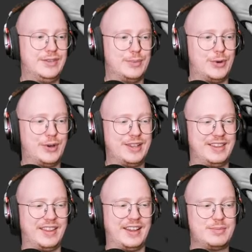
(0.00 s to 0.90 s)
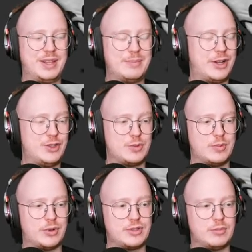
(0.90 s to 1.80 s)
even more than that, but that might just
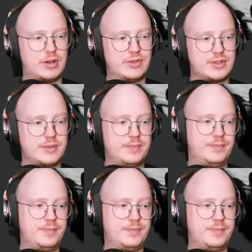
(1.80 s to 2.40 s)
be personal preference